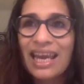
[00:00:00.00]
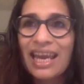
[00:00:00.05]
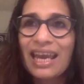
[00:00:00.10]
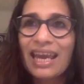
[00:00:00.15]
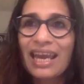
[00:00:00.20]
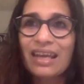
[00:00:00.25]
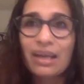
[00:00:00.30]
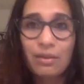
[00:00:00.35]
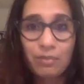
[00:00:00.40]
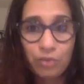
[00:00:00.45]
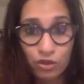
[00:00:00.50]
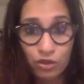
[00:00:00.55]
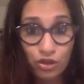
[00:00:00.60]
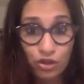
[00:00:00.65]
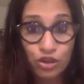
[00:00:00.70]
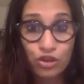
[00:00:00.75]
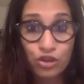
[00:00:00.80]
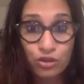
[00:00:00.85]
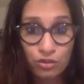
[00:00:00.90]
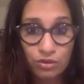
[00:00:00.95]
And I'm going
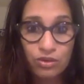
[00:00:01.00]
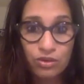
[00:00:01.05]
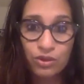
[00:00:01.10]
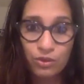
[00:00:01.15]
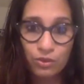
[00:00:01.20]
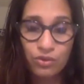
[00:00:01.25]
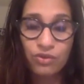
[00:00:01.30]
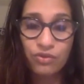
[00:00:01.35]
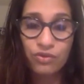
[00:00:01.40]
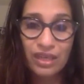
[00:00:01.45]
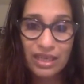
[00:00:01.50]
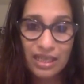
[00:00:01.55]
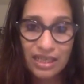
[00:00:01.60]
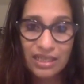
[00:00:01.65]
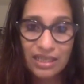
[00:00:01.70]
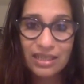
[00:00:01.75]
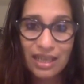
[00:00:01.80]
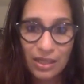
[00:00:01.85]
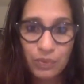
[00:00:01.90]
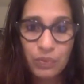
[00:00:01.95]
to soon release
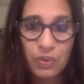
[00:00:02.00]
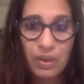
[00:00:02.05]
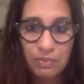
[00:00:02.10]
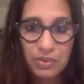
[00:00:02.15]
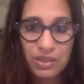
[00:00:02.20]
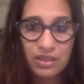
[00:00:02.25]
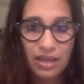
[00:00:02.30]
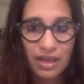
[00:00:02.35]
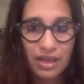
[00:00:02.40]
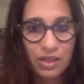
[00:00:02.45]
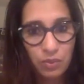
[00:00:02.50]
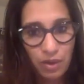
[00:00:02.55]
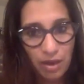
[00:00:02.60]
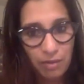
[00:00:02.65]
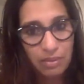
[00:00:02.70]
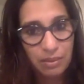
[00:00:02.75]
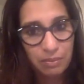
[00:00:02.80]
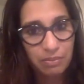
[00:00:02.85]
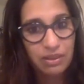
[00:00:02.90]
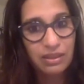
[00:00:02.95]
that website where
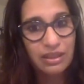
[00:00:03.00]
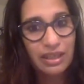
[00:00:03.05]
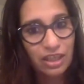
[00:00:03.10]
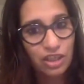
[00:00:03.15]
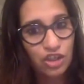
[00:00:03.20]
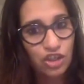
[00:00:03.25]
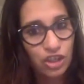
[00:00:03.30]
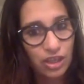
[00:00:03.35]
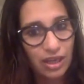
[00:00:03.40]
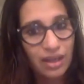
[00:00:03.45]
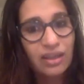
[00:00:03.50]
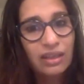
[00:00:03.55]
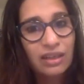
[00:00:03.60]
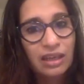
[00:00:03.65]
people can check